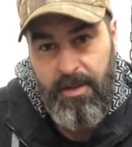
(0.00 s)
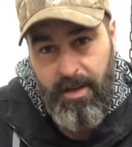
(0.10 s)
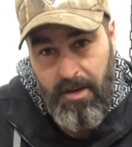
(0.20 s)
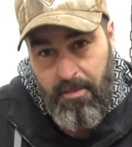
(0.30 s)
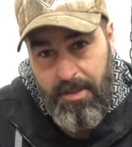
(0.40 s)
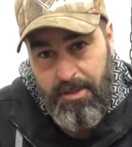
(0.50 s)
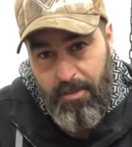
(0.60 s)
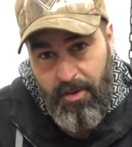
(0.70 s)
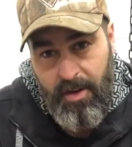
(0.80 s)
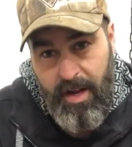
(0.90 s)
little bit
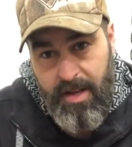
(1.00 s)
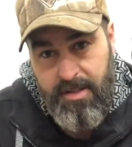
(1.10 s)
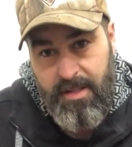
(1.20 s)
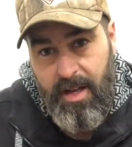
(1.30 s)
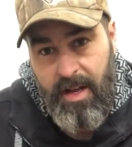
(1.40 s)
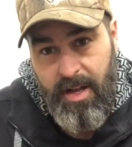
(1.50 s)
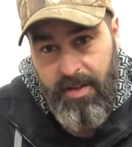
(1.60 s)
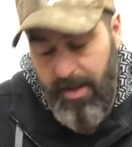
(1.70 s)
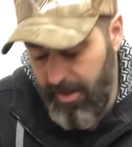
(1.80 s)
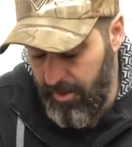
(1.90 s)
smaller hands,
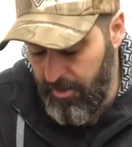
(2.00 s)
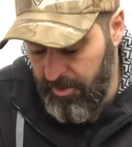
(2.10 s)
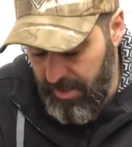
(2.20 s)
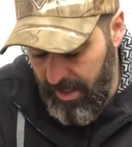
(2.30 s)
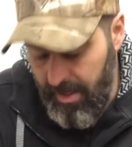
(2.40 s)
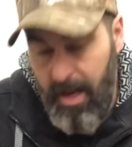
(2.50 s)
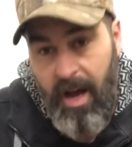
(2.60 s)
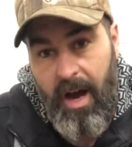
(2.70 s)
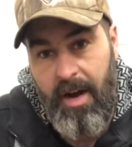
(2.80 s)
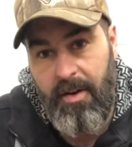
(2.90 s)
they can use that.
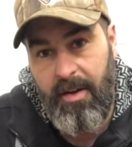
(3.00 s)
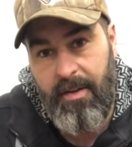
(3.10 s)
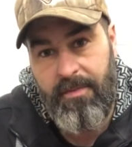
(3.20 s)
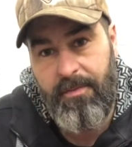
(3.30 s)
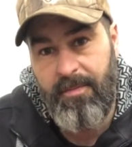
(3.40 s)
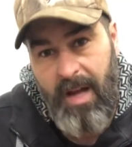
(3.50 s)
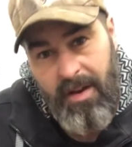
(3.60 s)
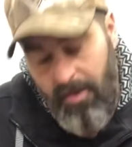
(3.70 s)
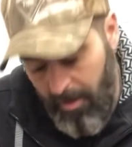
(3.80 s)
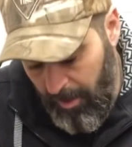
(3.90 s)
I
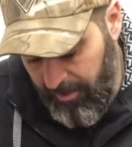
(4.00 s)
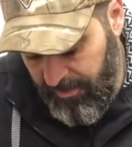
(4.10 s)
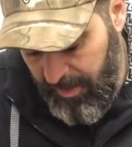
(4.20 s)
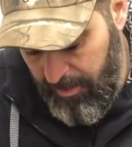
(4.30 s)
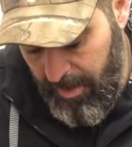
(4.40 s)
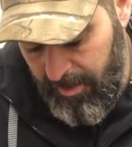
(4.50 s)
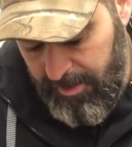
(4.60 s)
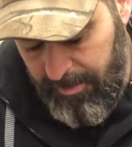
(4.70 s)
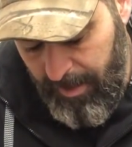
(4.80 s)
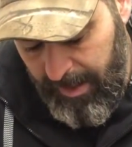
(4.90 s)
don't know about
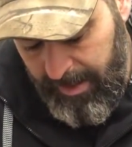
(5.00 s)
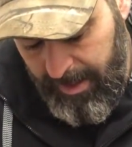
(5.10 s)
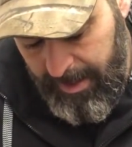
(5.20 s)
females, but